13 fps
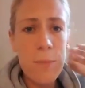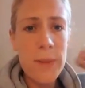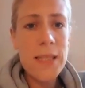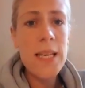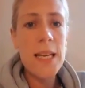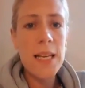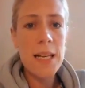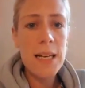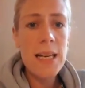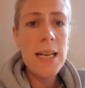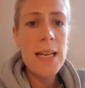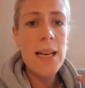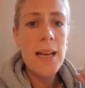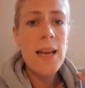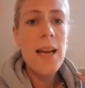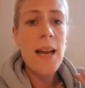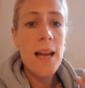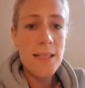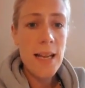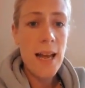particularly
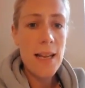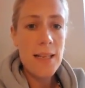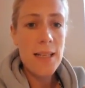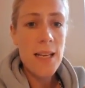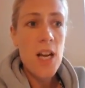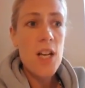her dad.